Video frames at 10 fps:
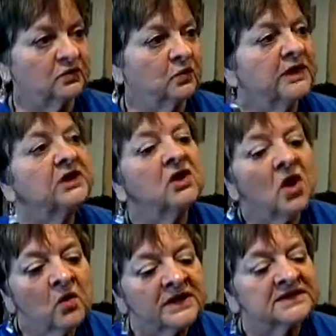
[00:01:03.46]
We
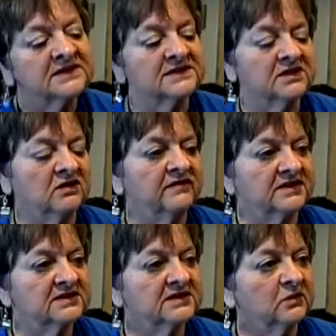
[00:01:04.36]
know it's a
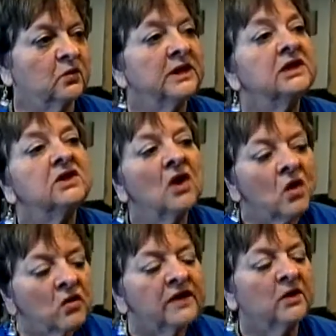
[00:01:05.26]
service. We
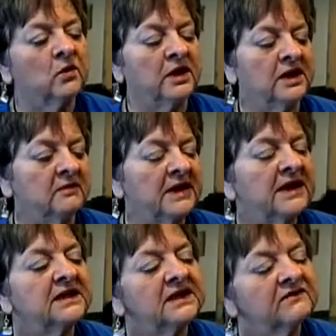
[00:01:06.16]
know that we're going to
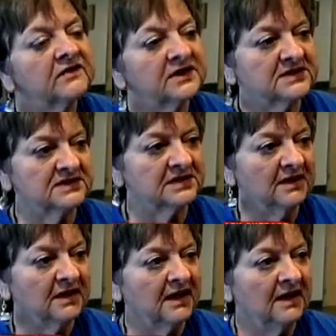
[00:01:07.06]
make a difference.
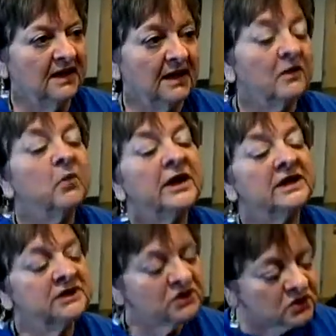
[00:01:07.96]
We
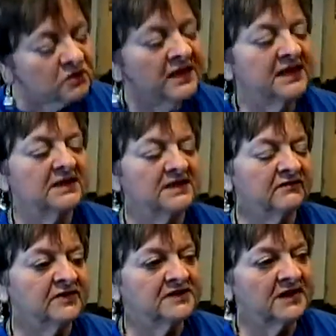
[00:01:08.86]
do make a
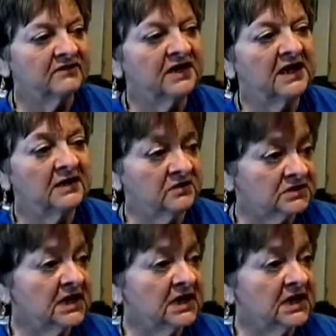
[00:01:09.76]
difference every day in those